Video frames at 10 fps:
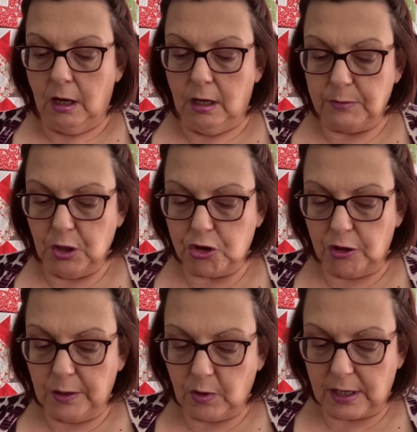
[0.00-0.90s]

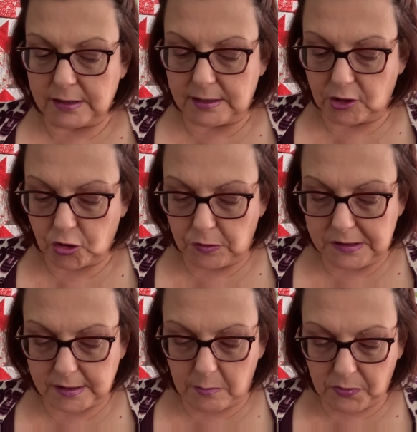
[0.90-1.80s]
Usually when I stitch on
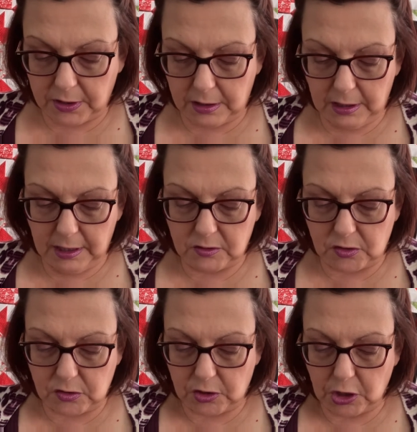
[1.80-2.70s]
something,
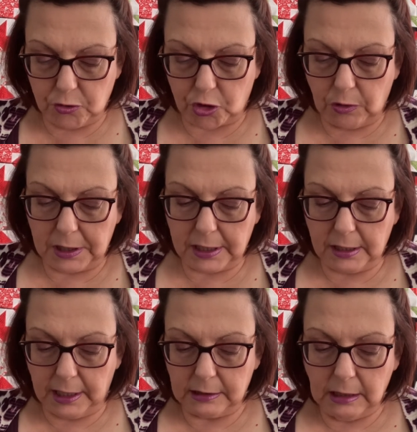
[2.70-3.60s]
it's usually
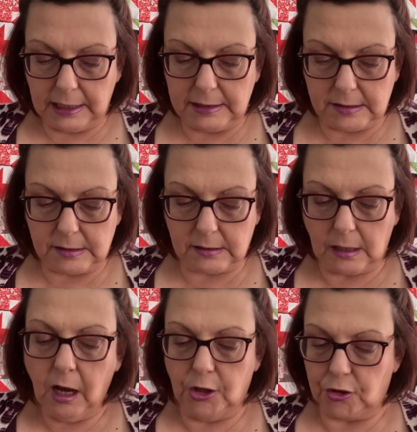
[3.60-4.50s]
at least
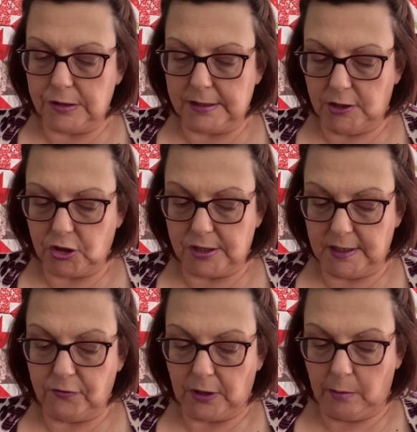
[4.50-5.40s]
100 stitches,
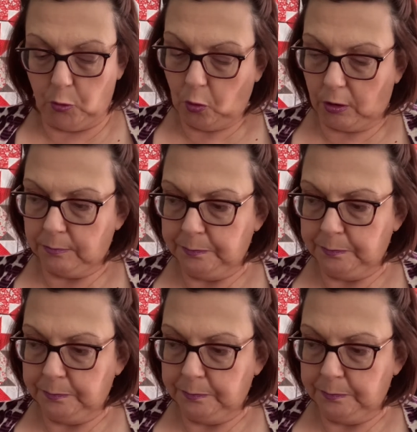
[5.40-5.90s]
if not more.